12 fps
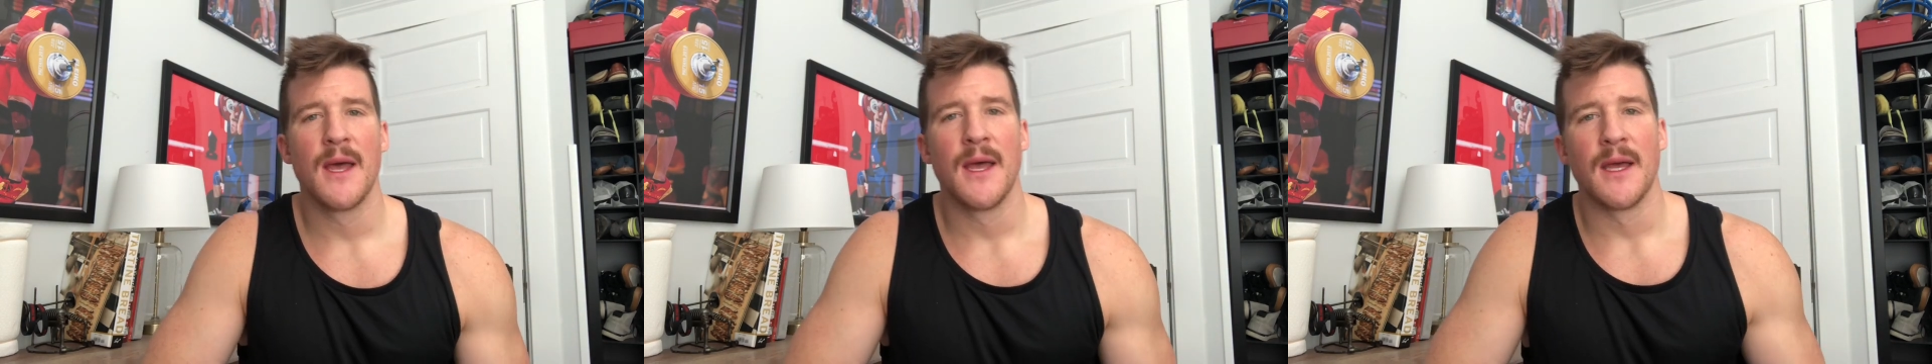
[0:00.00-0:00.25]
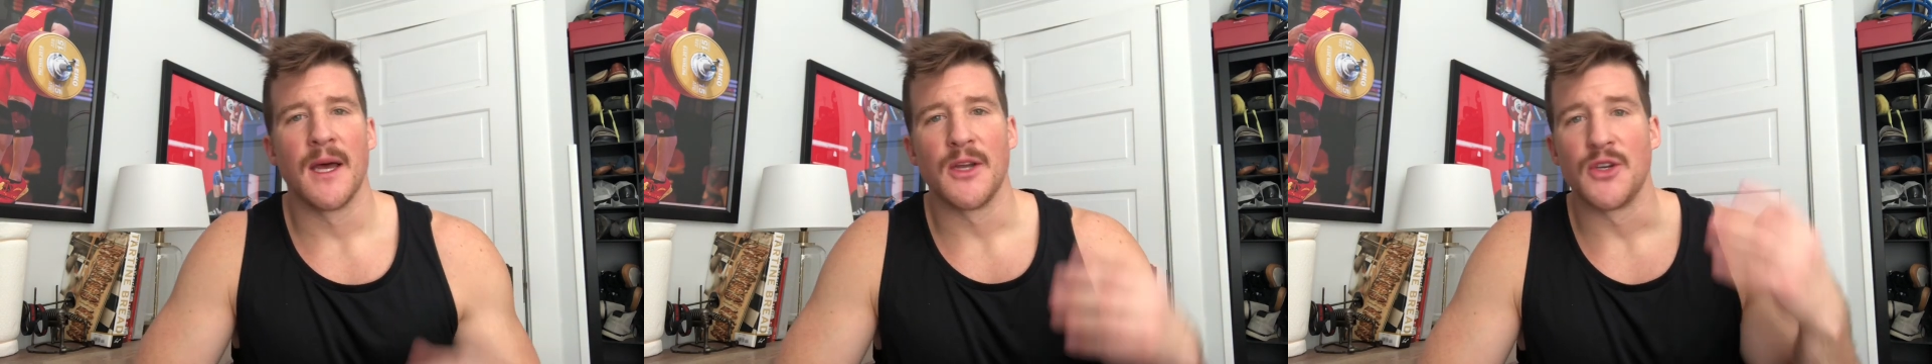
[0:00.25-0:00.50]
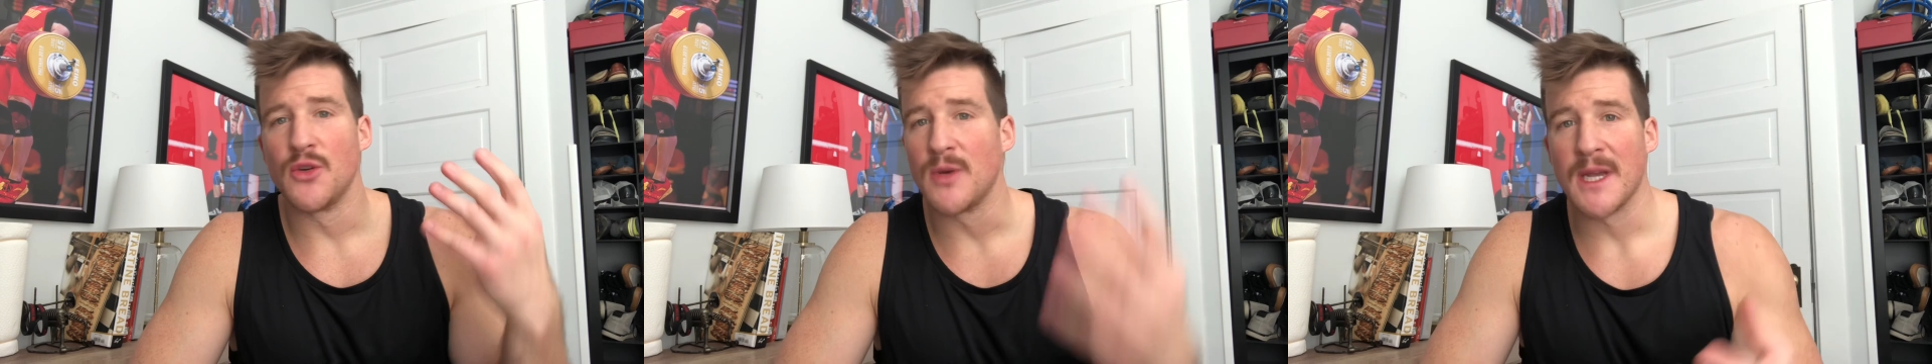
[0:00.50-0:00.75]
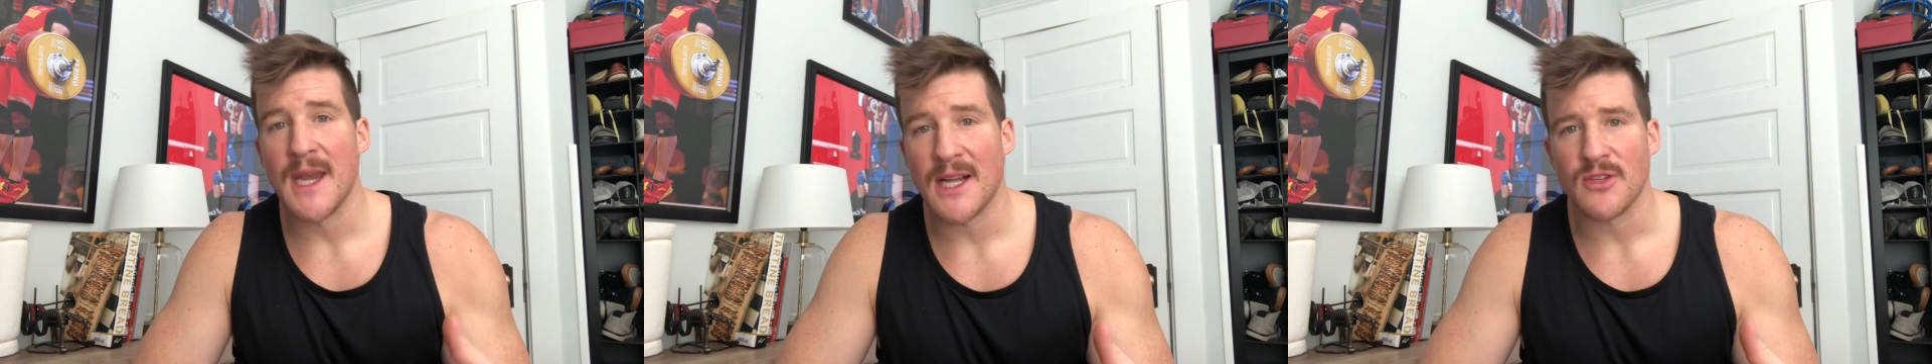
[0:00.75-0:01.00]
Uh, doing it
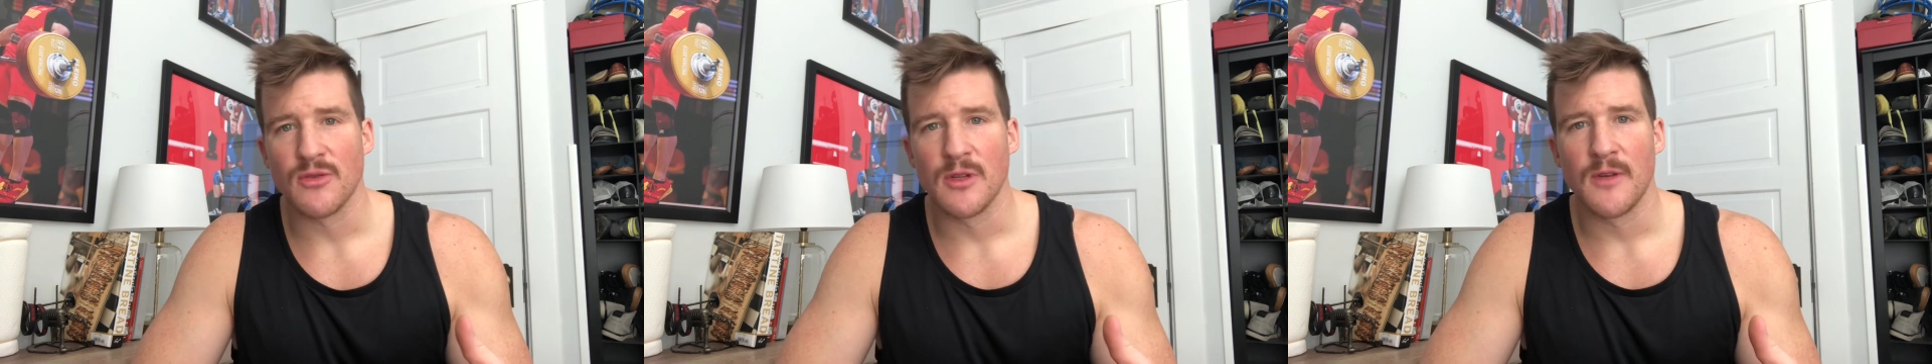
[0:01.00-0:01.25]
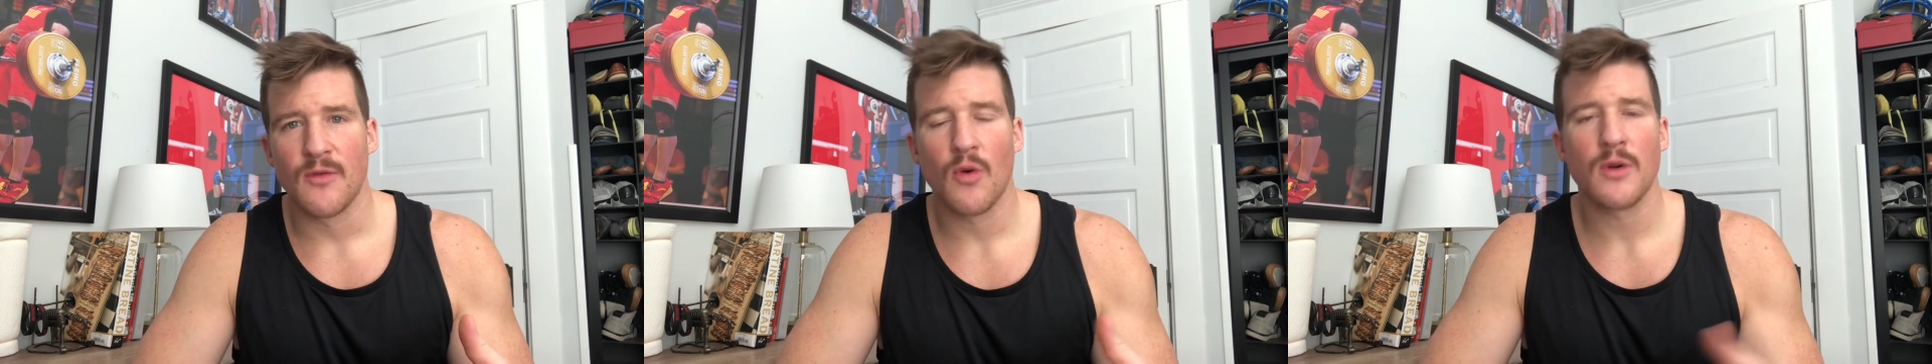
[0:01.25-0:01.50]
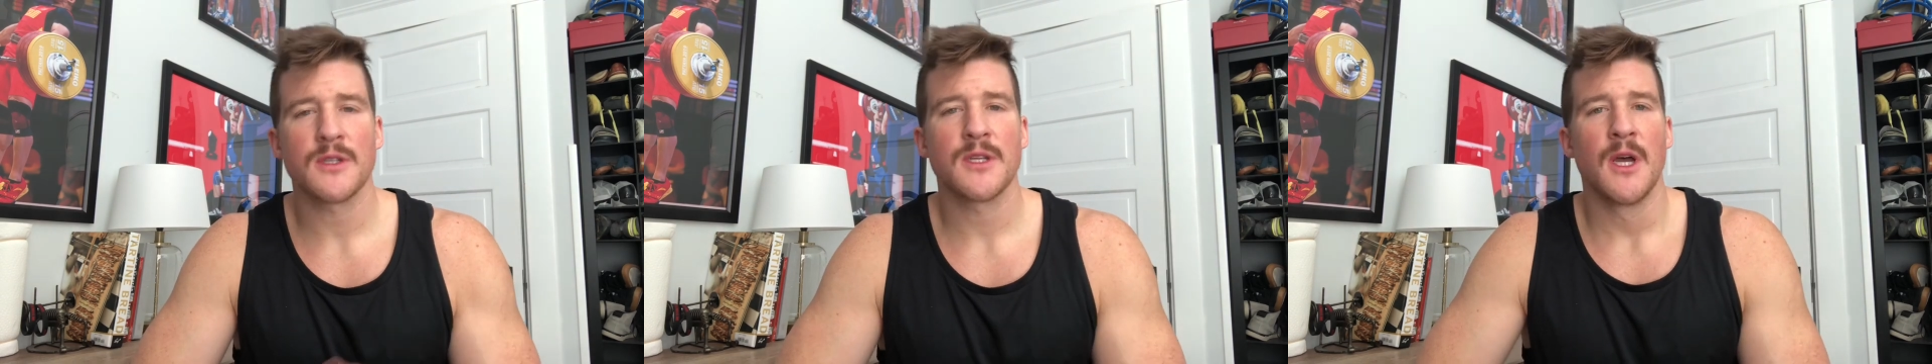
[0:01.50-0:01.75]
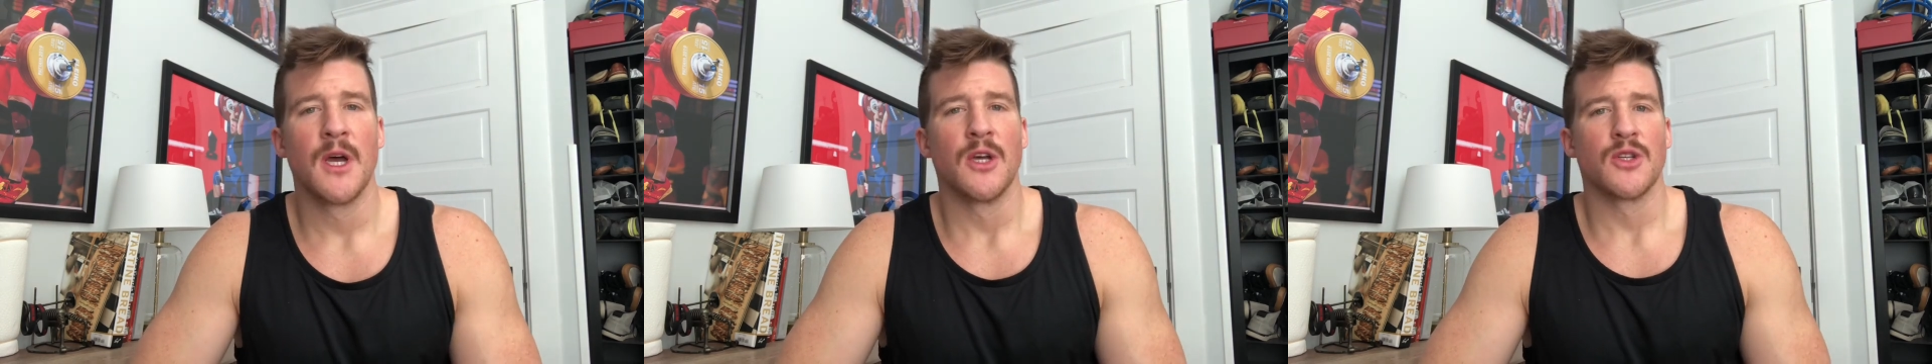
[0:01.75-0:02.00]
naturally, of course.
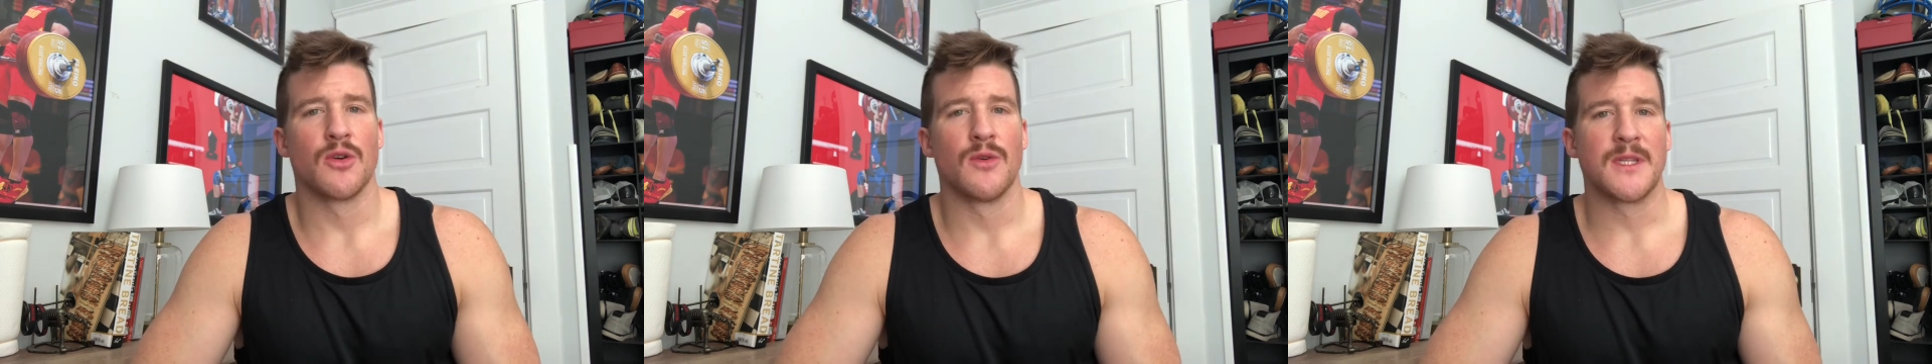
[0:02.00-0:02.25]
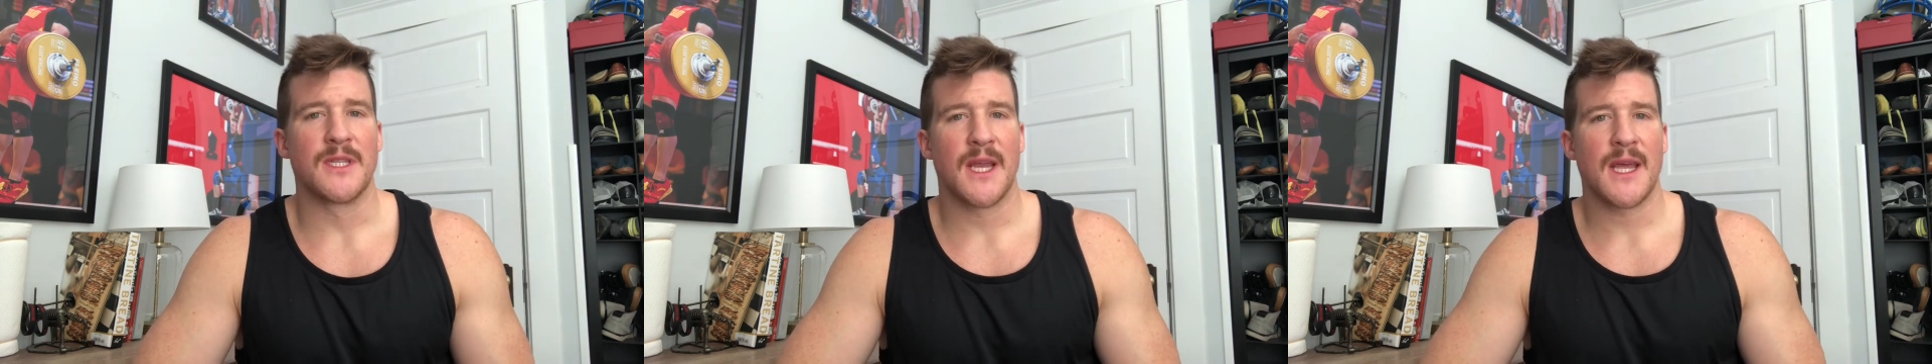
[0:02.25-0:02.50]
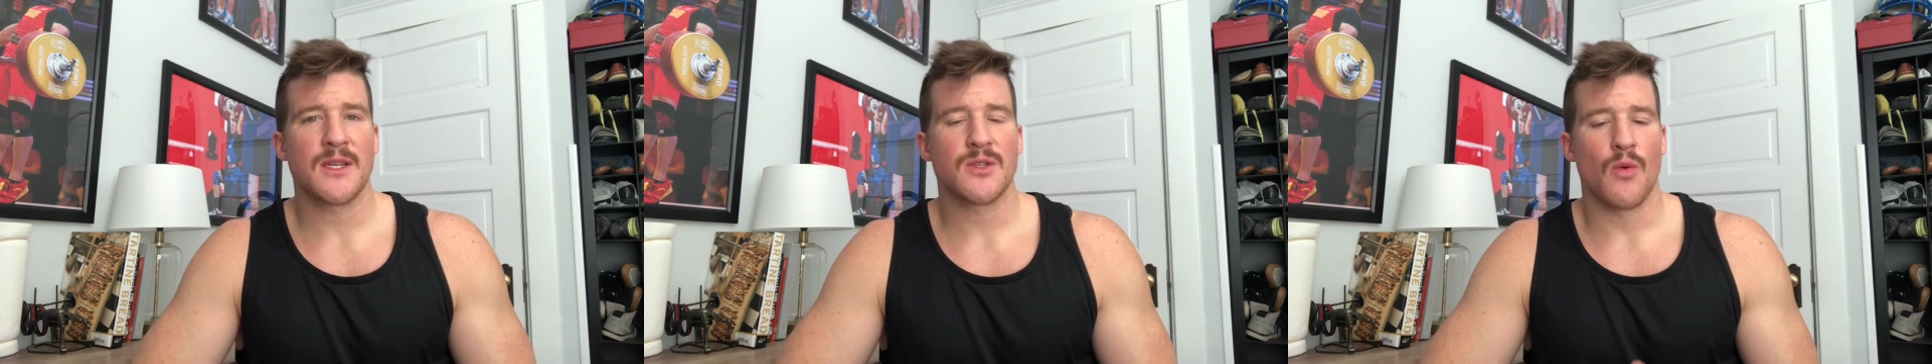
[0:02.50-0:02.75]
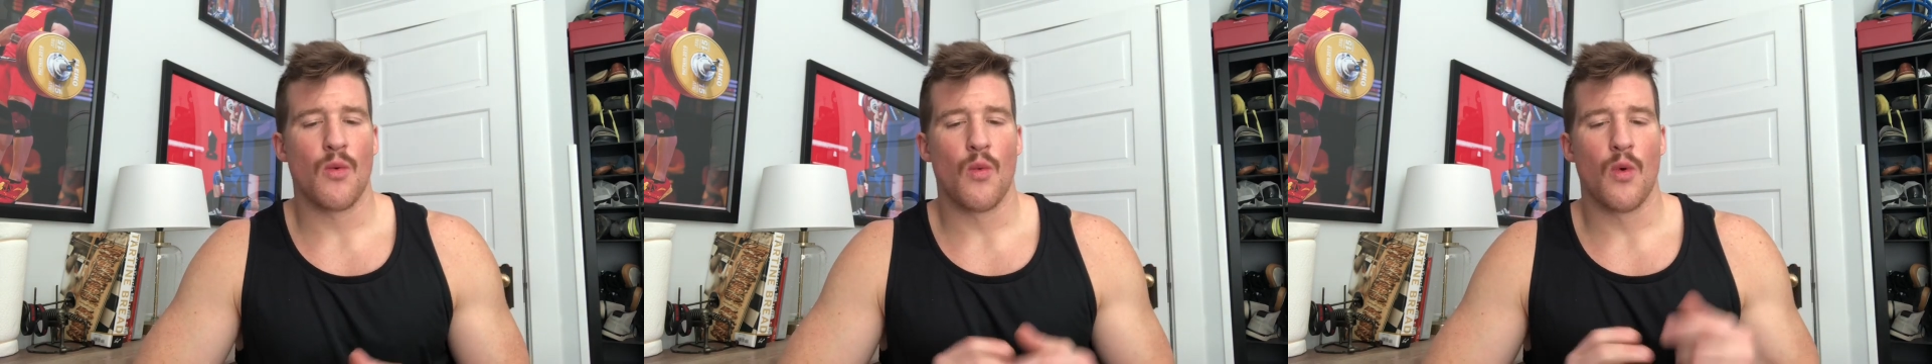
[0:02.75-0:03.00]
So in today's
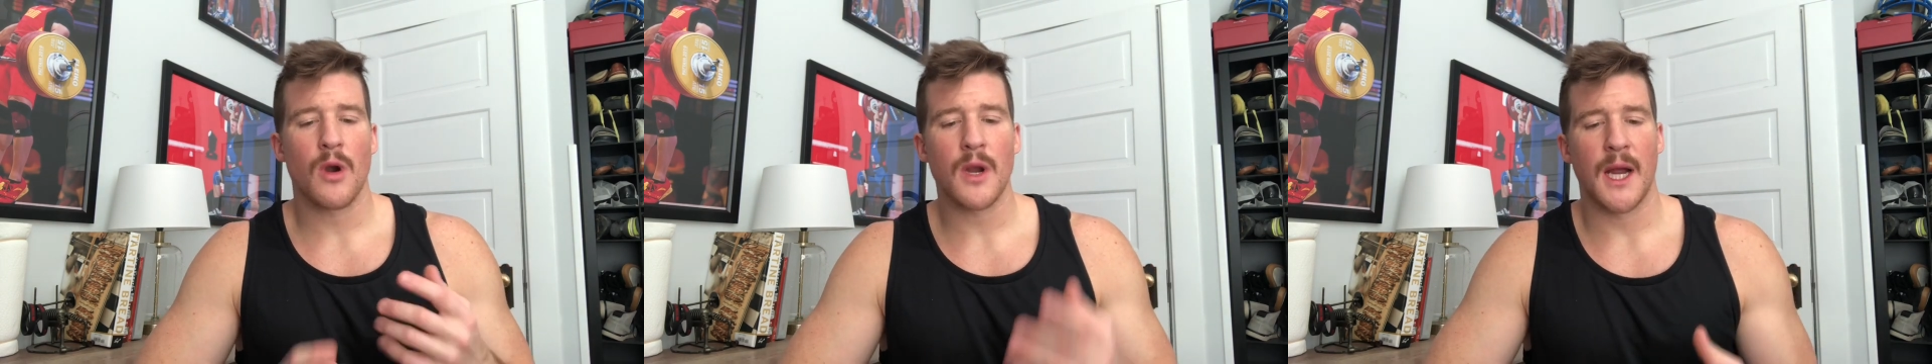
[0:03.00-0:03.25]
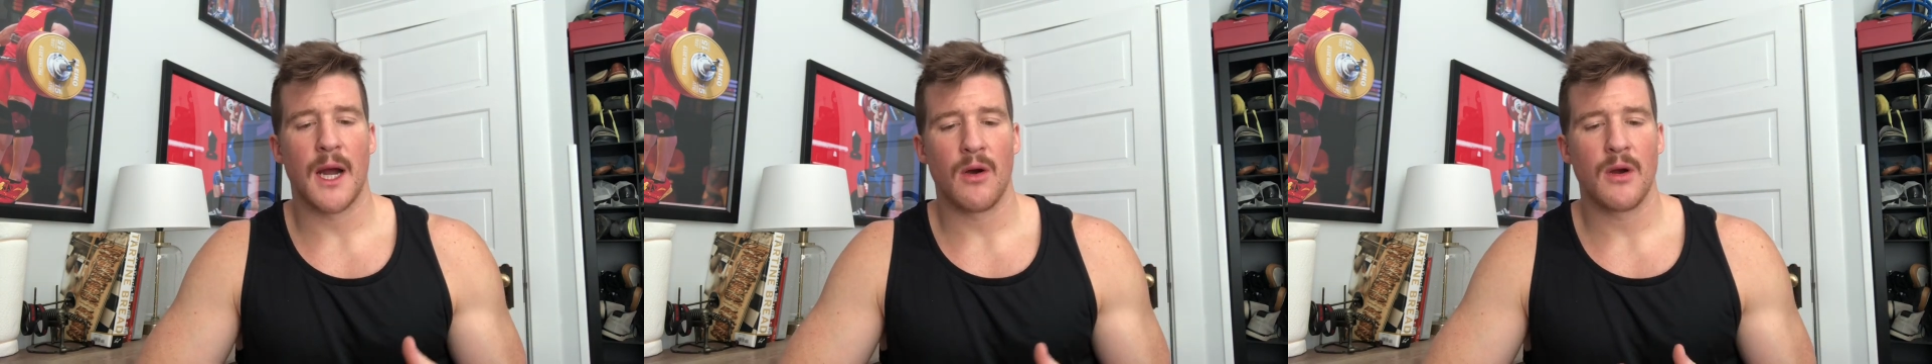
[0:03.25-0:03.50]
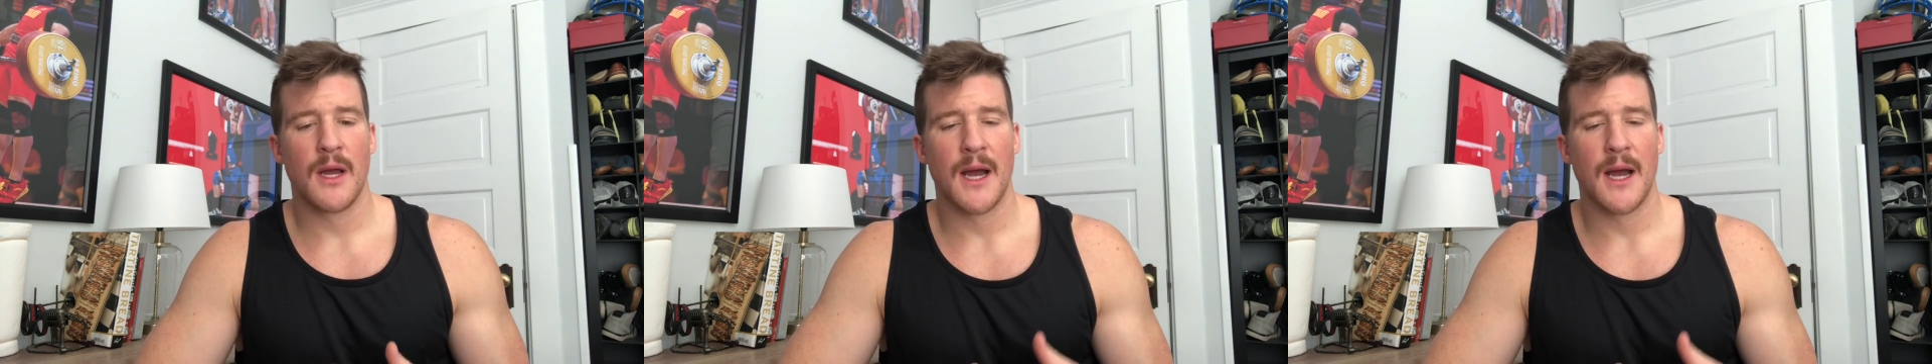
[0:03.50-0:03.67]
workout,